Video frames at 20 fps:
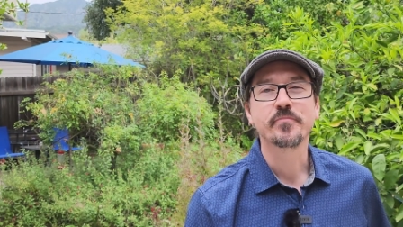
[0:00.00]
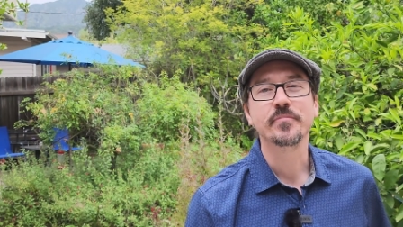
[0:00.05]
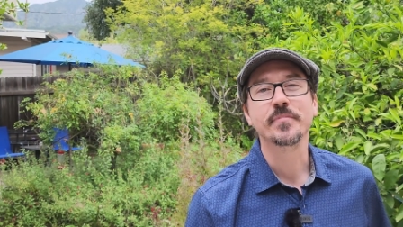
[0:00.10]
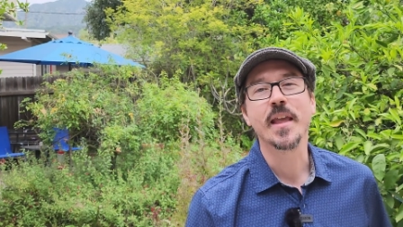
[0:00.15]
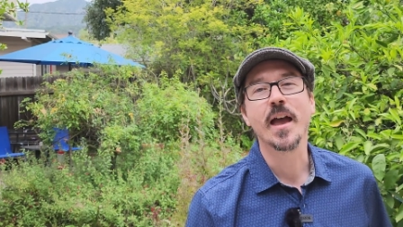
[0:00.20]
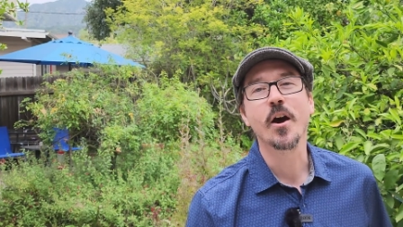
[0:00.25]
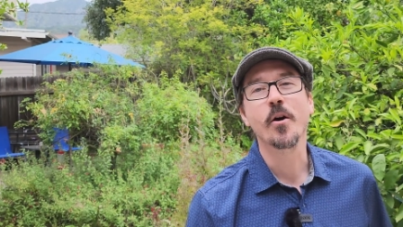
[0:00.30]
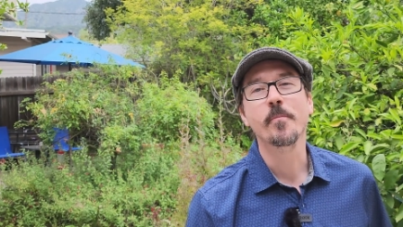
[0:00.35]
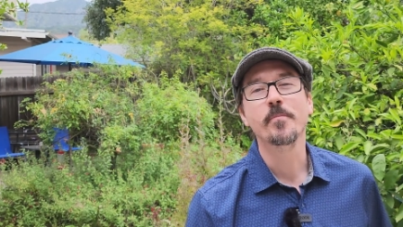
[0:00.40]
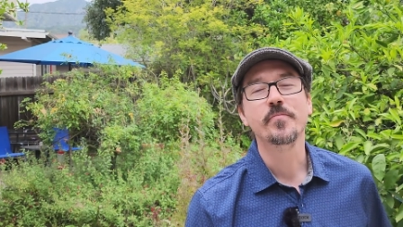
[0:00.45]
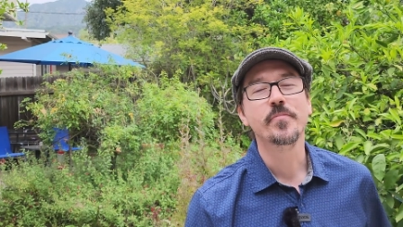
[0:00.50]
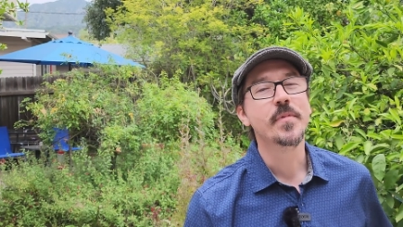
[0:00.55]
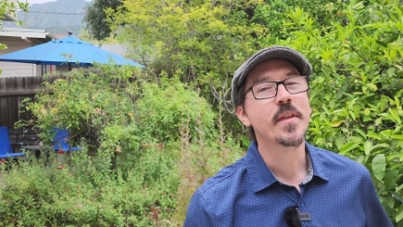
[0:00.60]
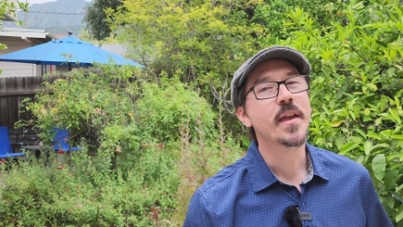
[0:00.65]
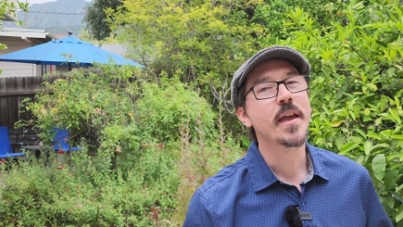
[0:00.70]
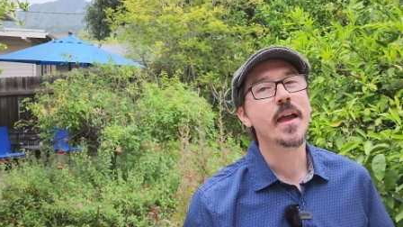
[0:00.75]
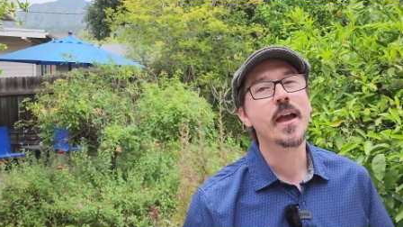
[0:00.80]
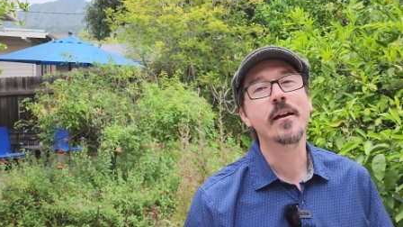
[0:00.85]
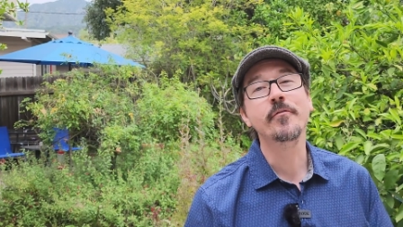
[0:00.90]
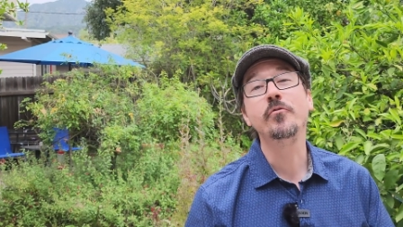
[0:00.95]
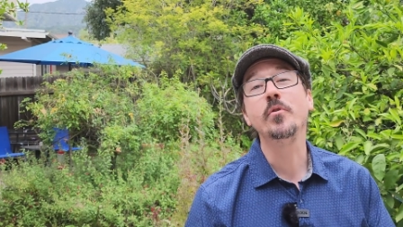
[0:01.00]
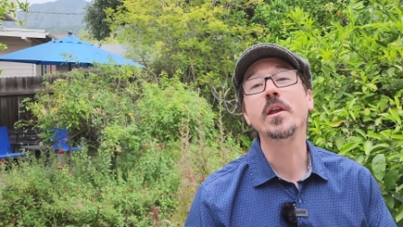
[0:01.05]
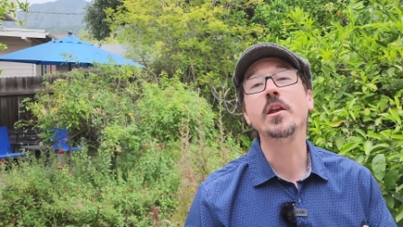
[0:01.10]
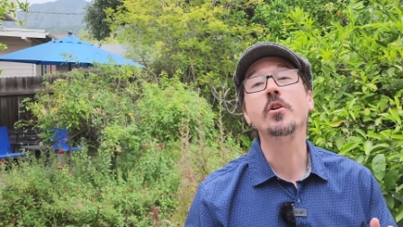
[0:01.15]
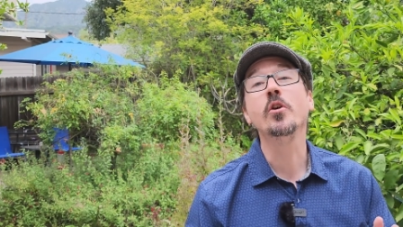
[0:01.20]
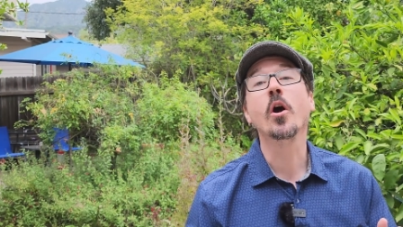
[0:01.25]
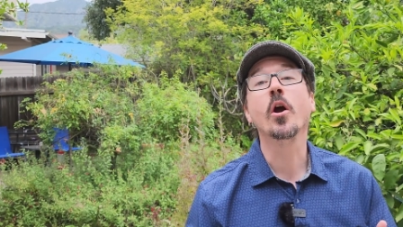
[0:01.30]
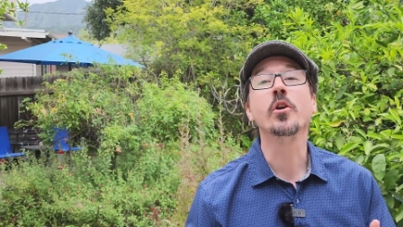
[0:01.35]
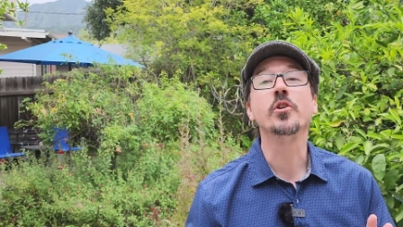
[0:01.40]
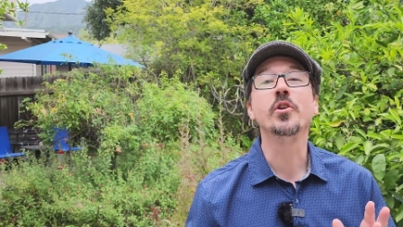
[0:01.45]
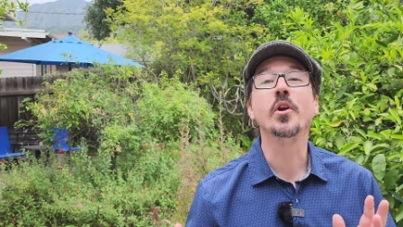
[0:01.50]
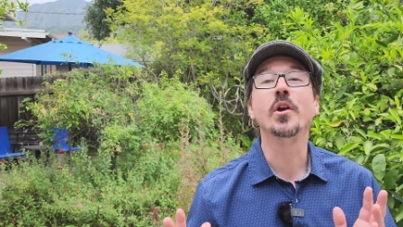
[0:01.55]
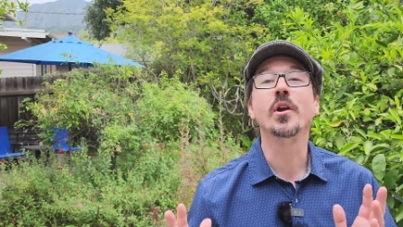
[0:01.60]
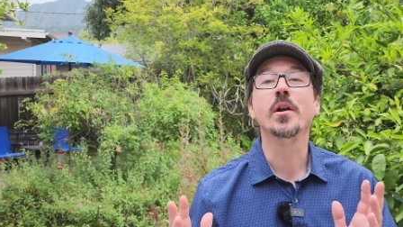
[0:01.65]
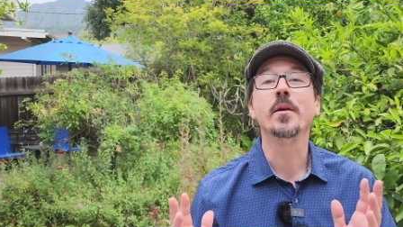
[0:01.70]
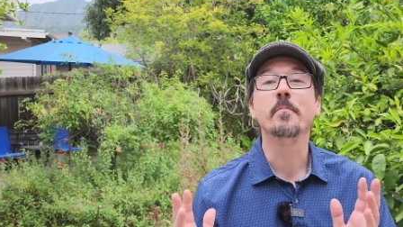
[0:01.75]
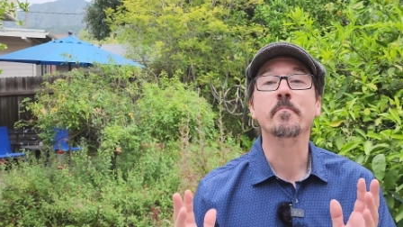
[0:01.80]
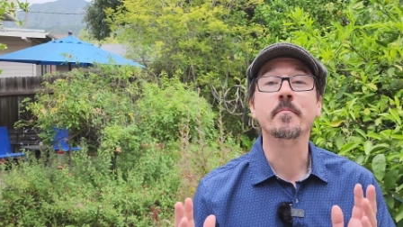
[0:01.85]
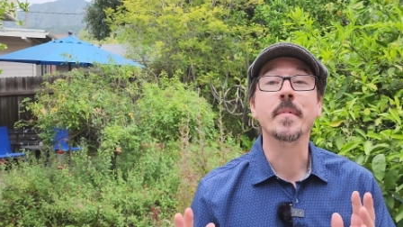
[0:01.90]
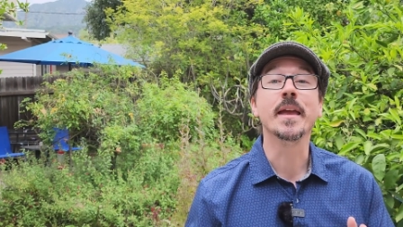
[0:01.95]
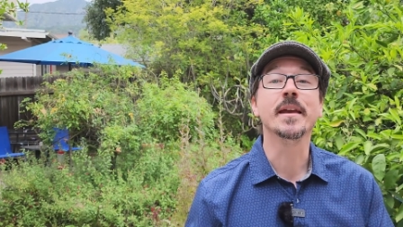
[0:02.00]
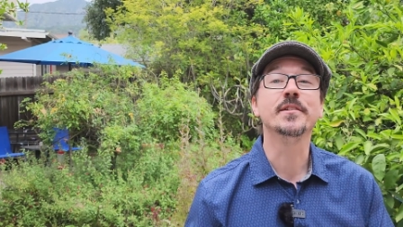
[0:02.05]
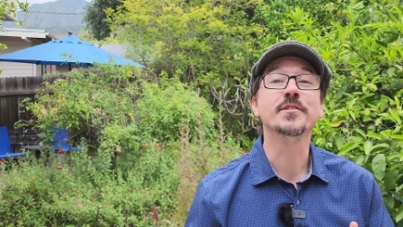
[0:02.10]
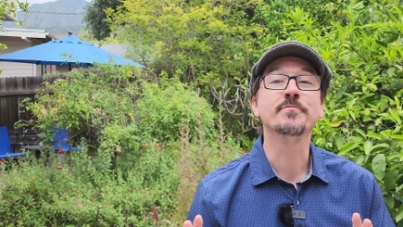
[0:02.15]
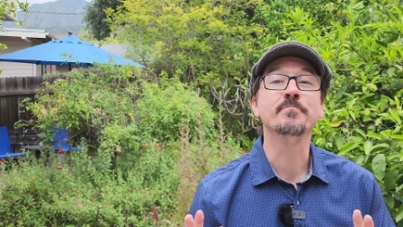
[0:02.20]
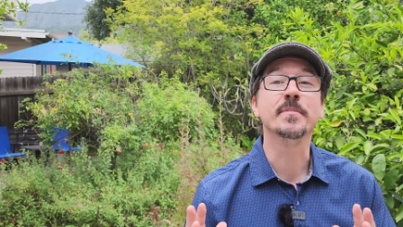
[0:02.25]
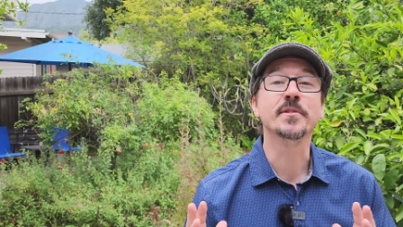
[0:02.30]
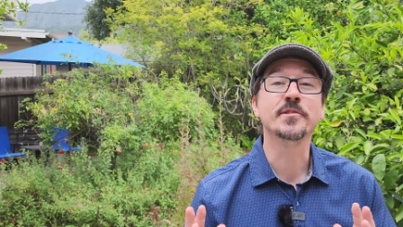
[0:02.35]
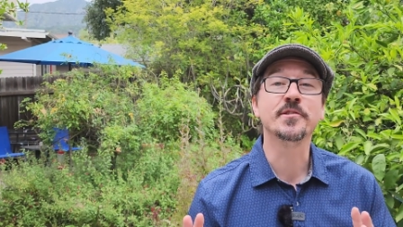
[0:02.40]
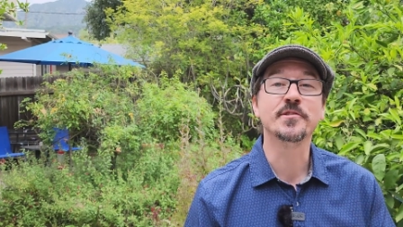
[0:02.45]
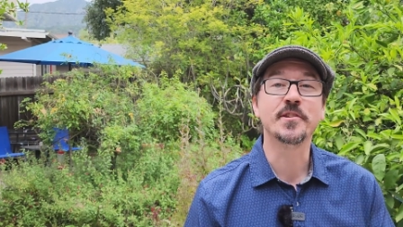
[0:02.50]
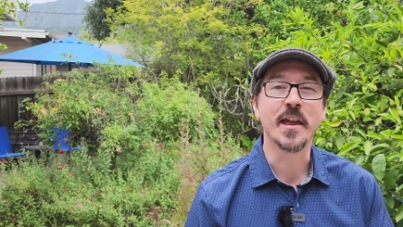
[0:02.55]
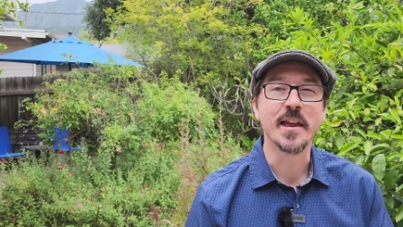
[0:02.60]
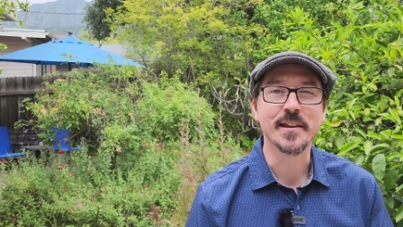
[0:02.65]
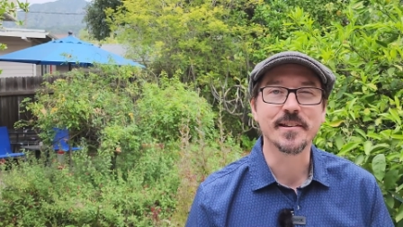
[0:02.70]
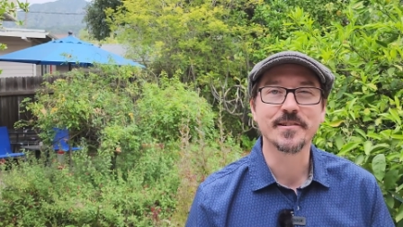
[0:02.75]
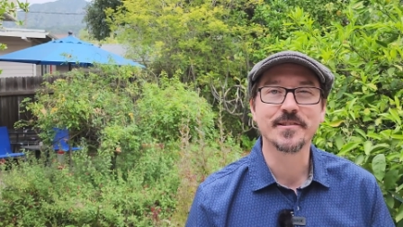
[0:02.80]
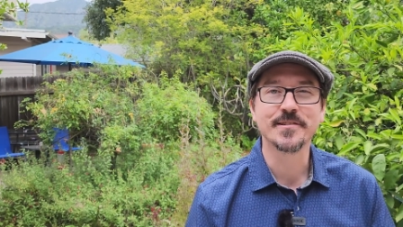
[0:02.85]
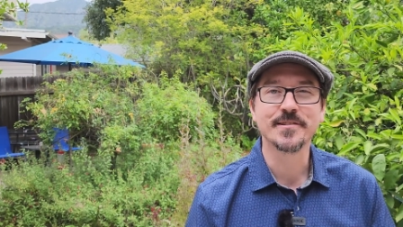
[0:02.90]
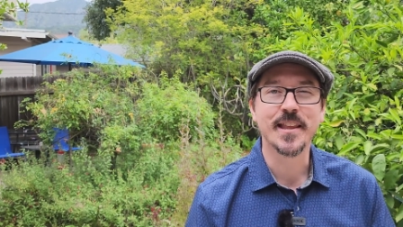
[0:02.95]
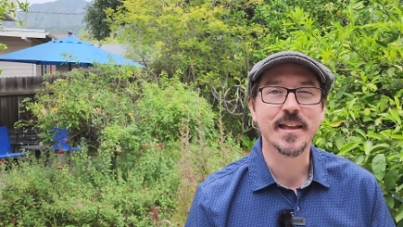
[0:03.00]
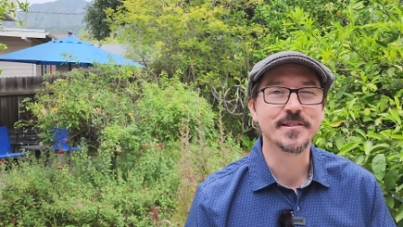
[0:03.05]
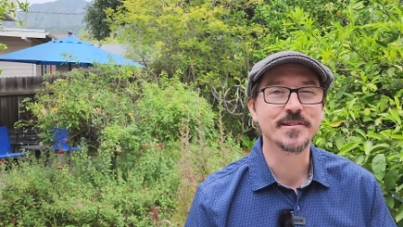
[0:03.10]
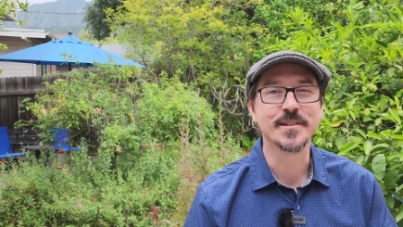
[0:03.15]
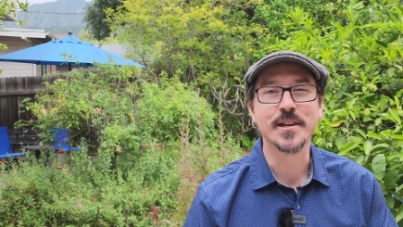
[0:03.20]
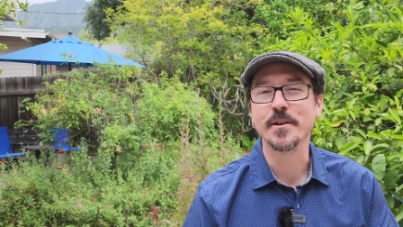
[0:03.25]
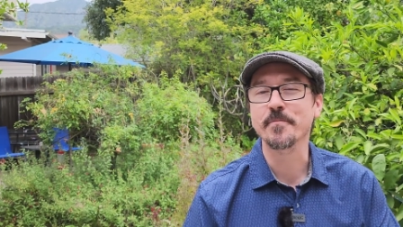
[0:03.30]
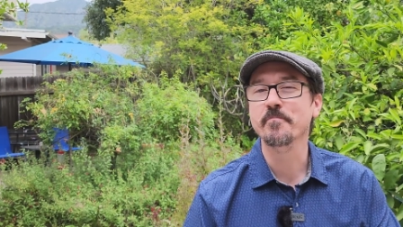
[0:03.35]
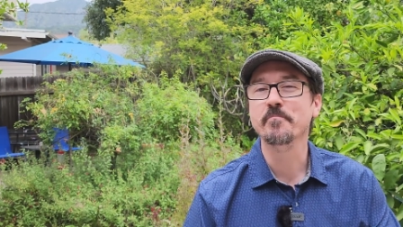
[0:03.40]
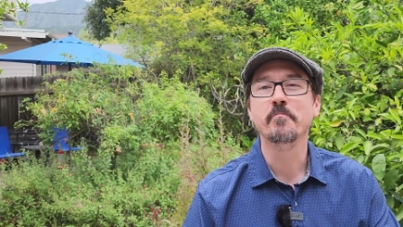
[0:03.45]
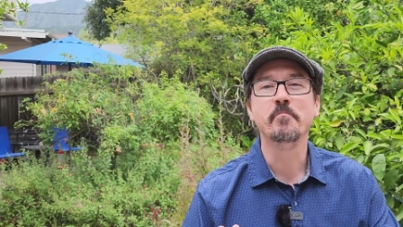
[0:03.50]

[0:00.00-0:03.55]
Now, every gardener makes mistakes. That's a